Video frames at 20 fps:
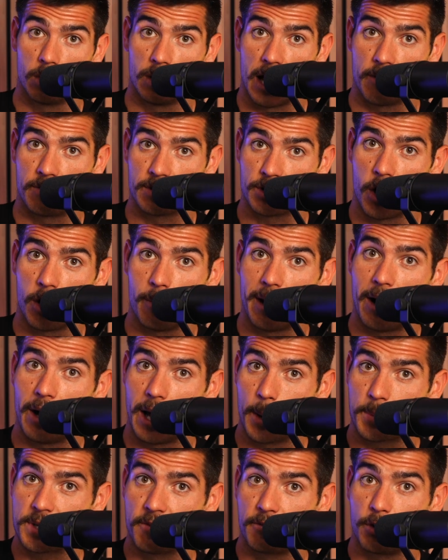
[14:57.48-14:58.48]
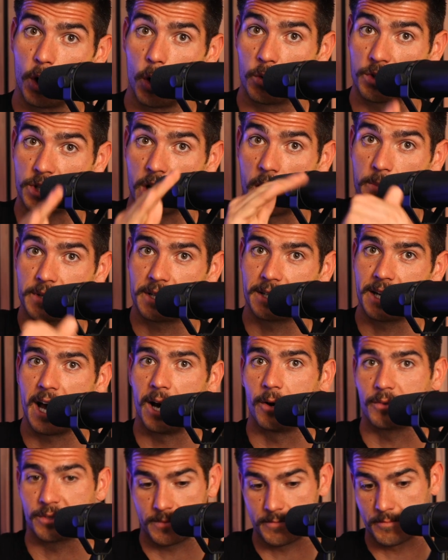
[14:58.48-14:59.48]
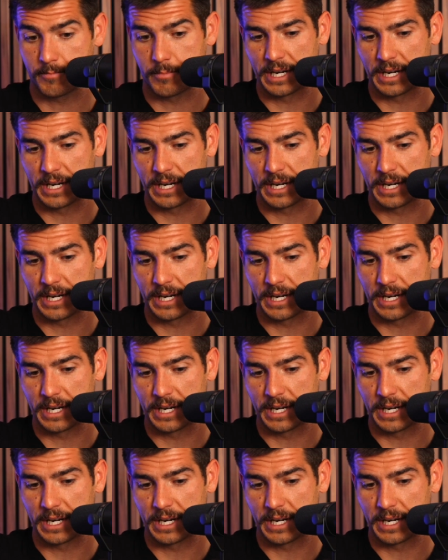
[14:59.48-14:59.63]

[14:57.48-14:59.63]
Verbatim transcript: Life is all about ups and flows, ups and downs.